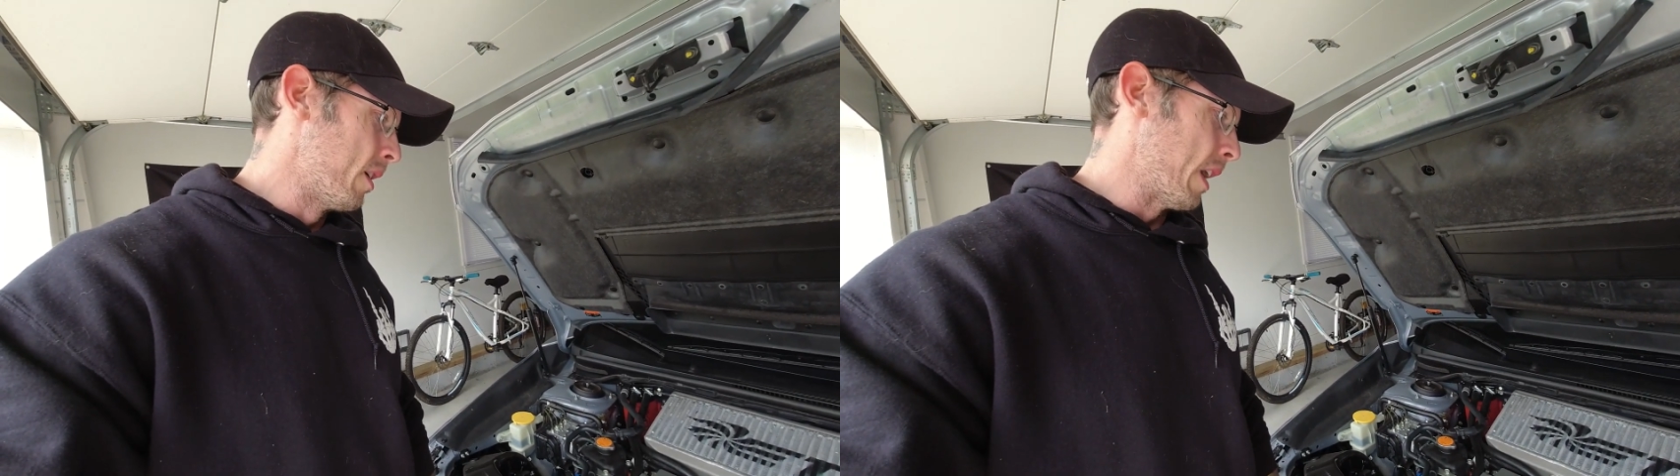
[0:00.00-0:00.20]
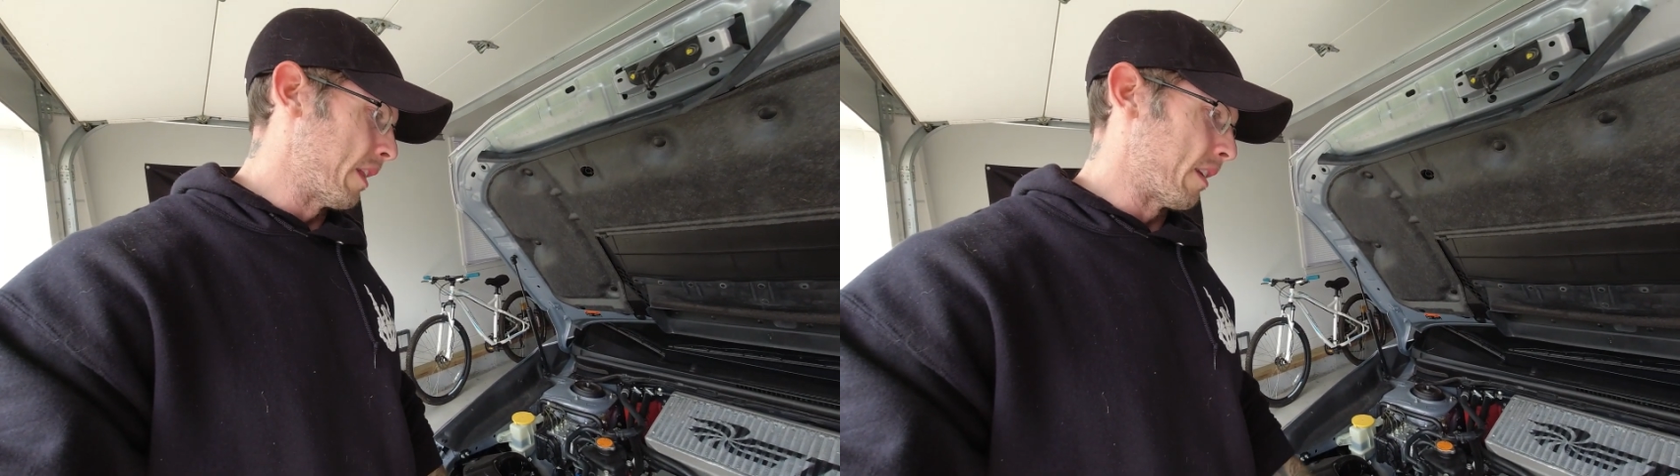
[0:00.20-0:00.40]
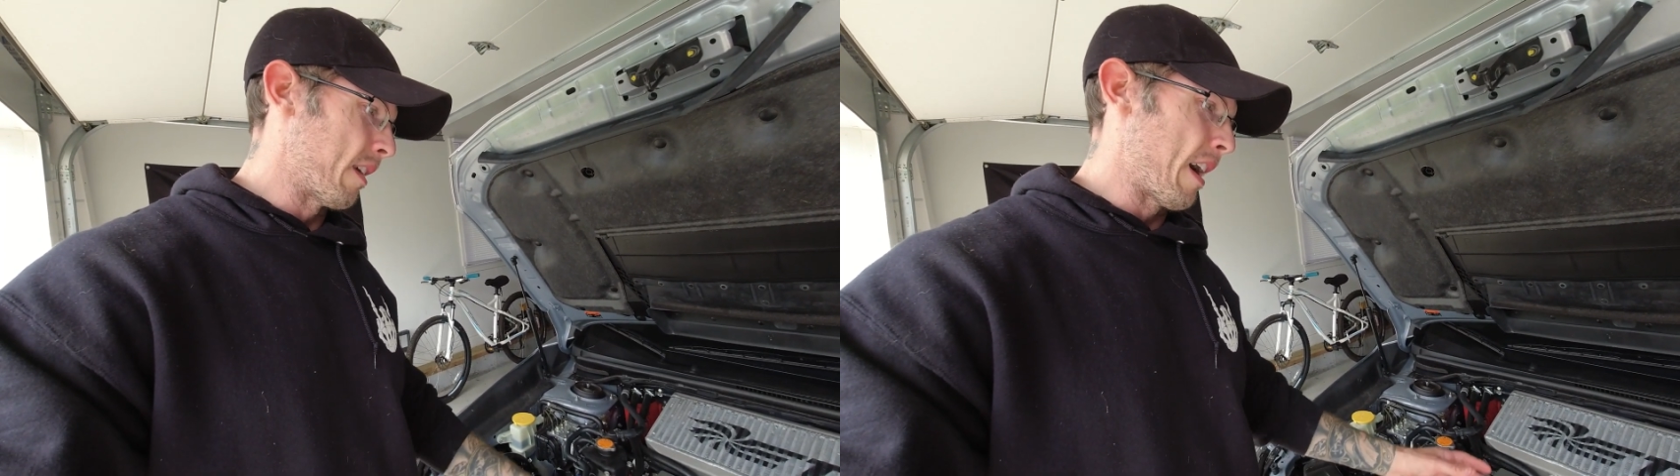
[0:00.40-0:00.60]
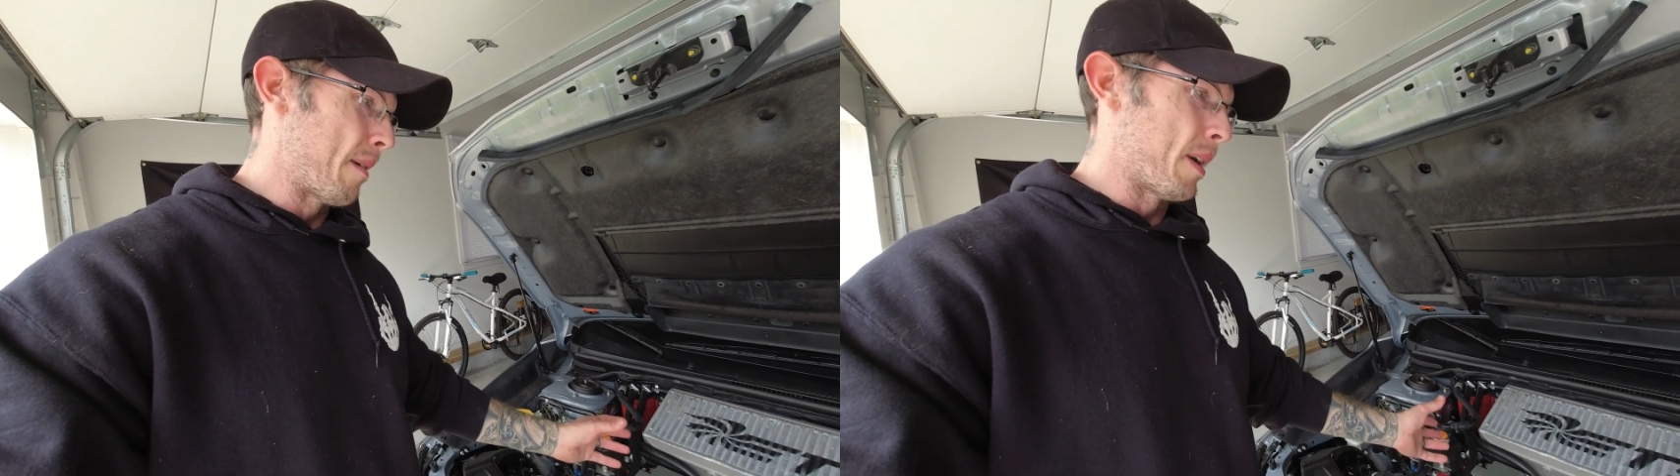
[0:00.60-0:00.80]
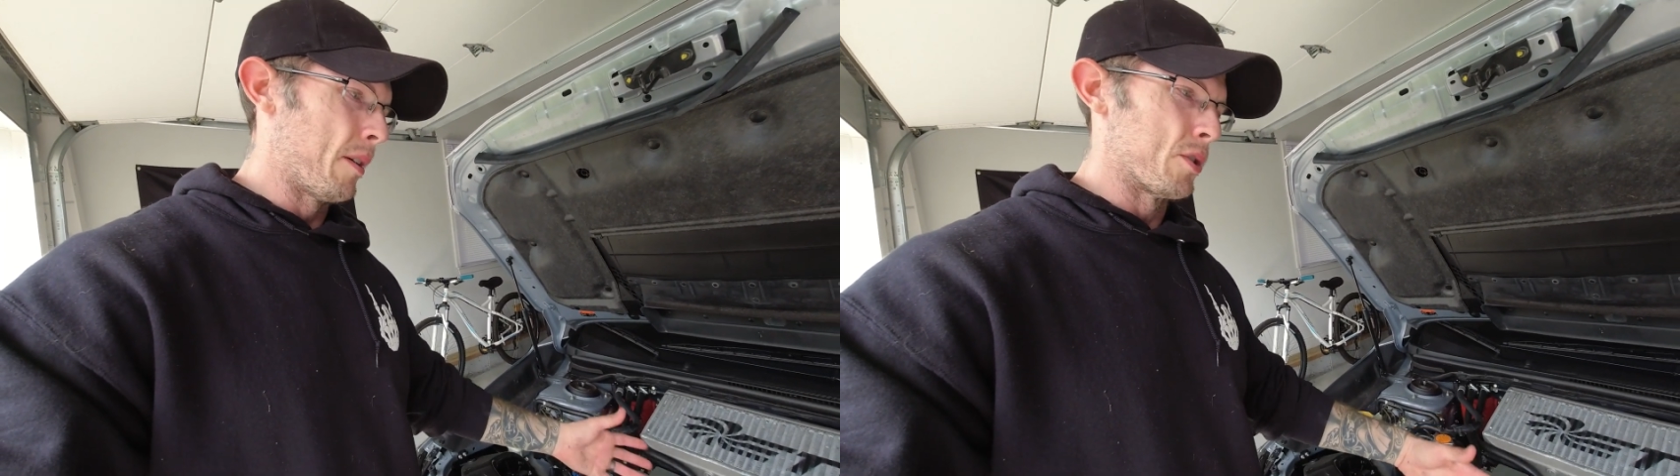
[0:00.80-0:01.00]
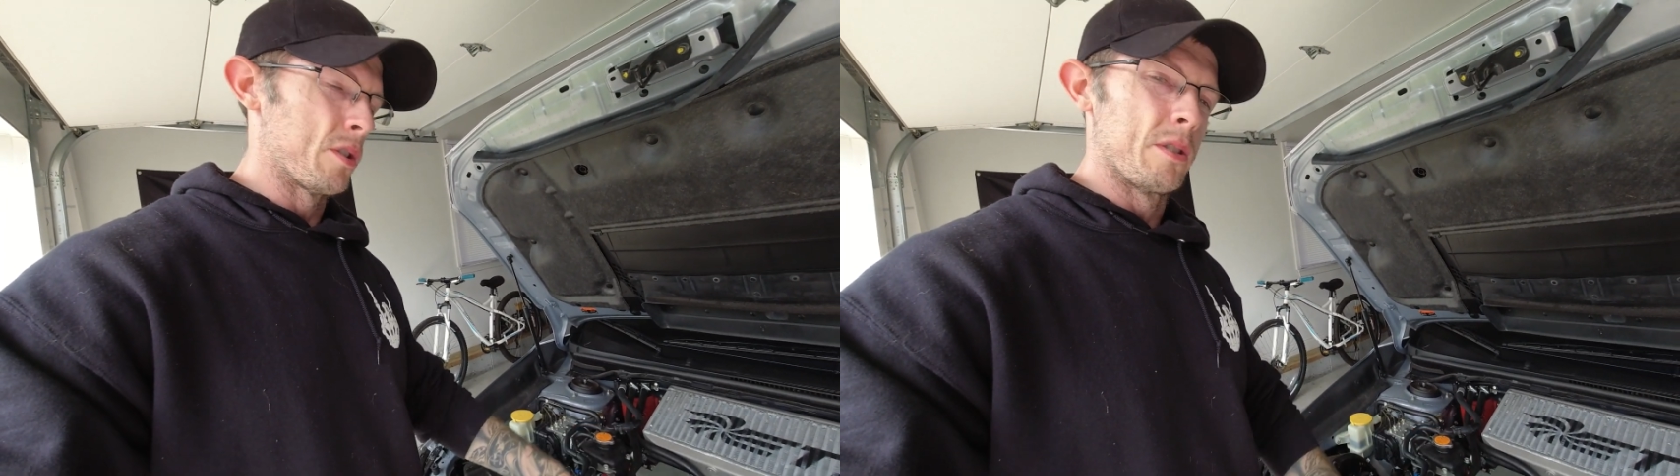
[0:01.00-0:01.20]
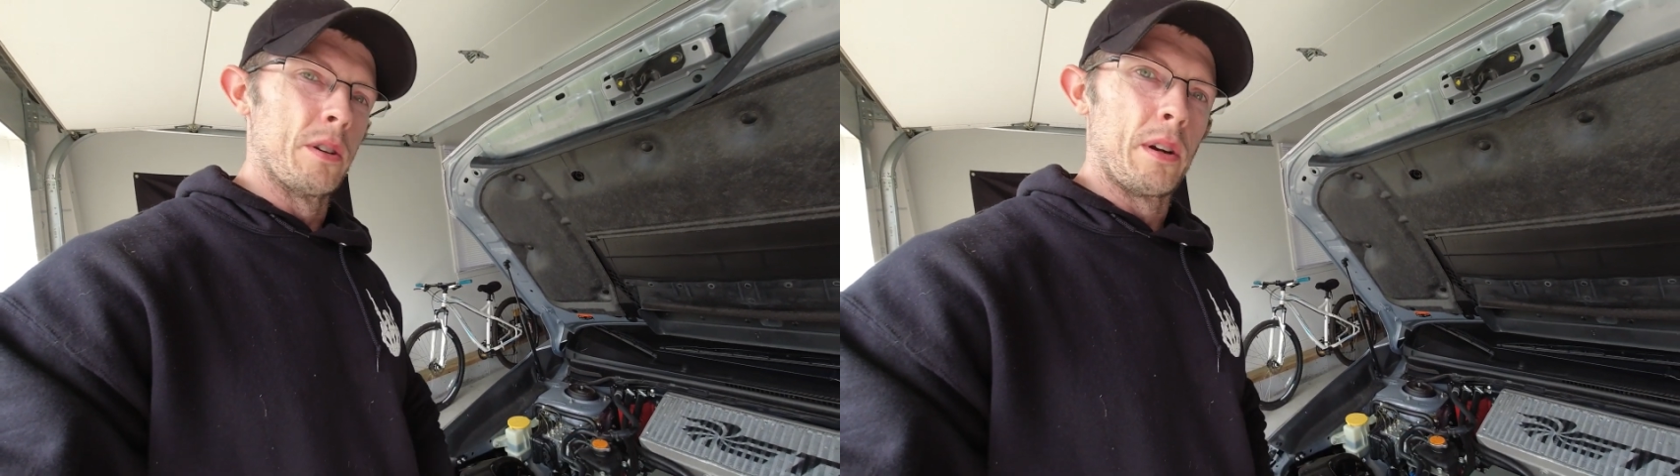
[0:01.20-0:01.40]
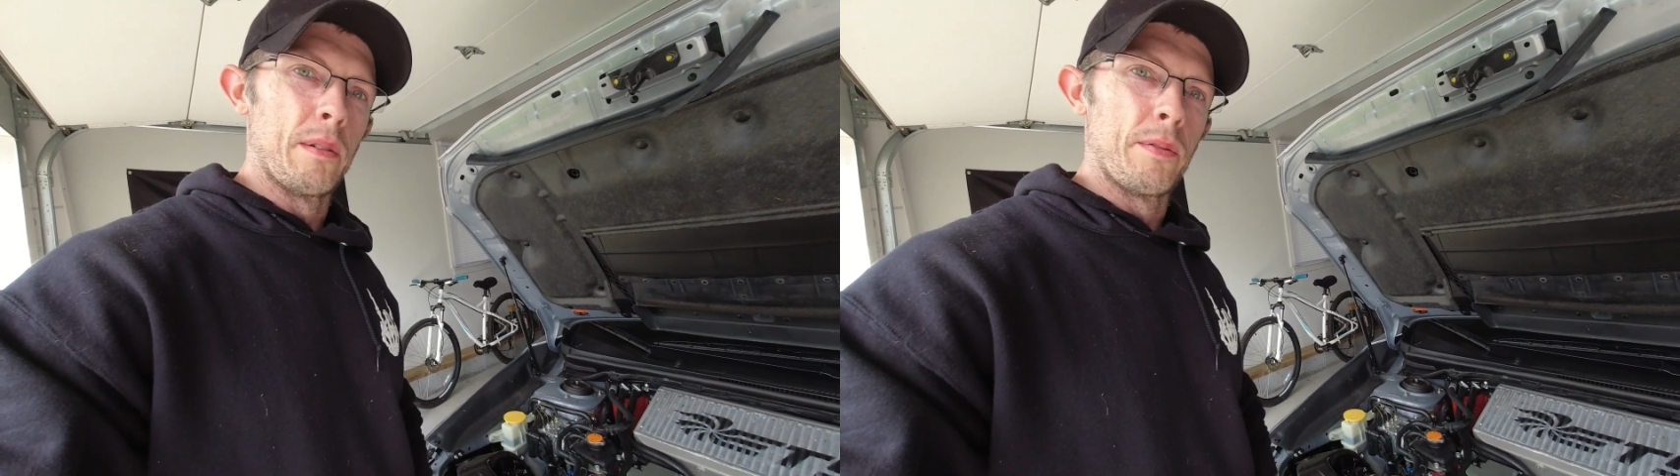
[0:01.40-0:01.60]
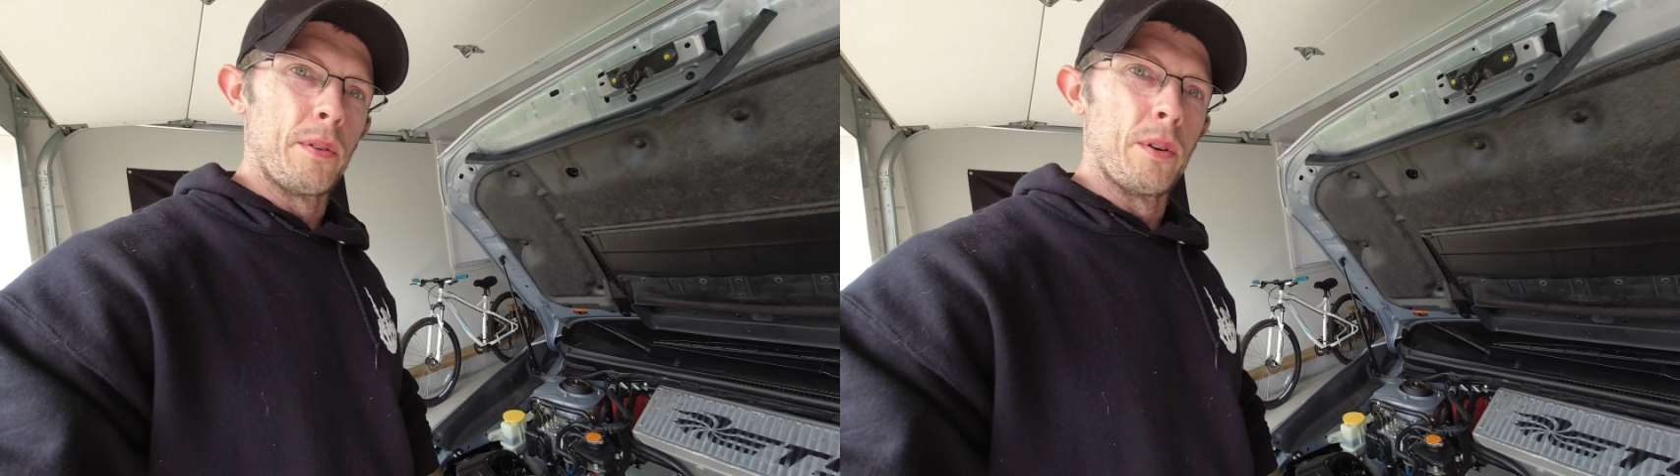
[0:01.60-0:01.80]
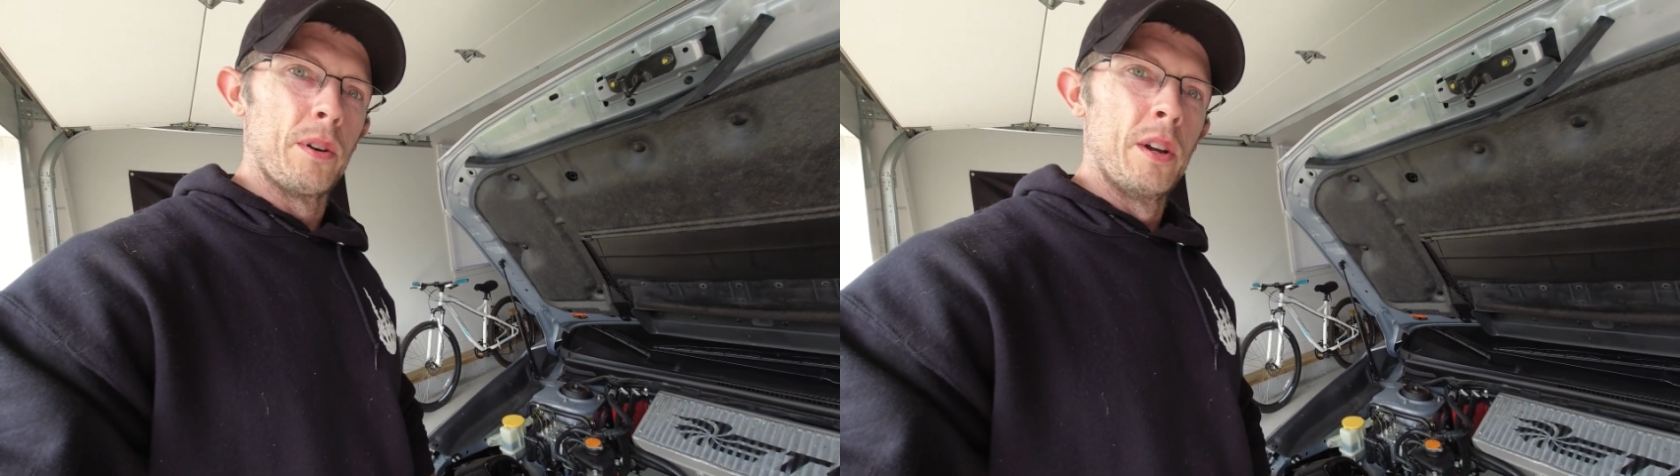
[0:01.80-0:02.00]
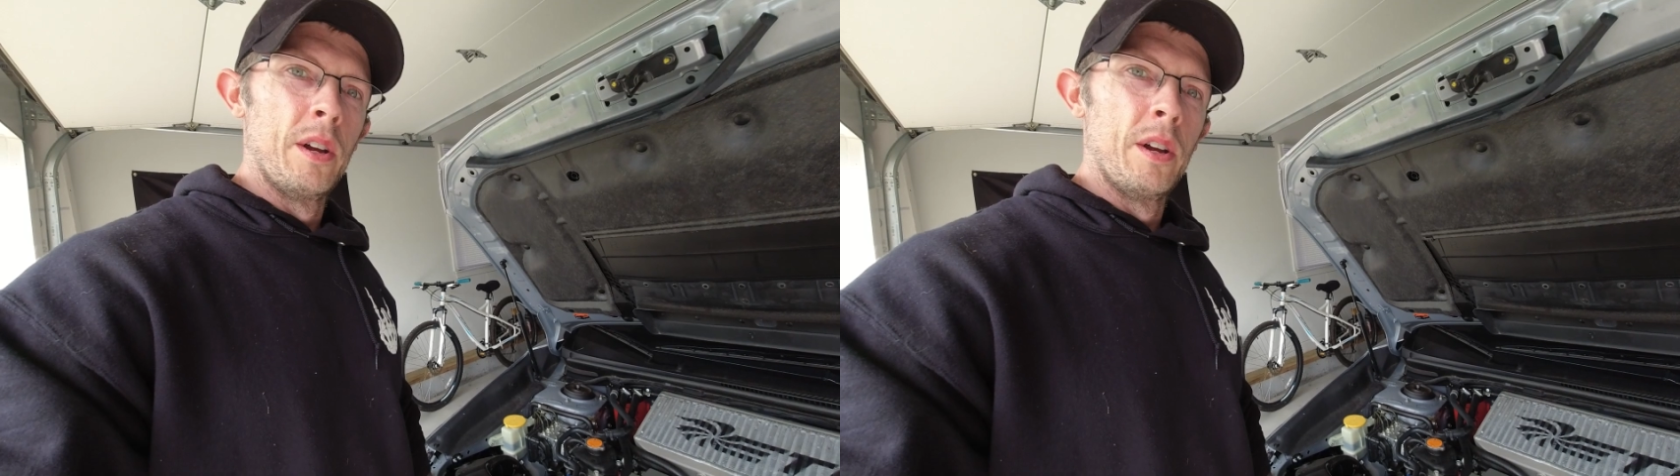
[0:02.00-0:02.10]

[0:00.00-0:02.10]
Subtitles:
At the time, I was just looking for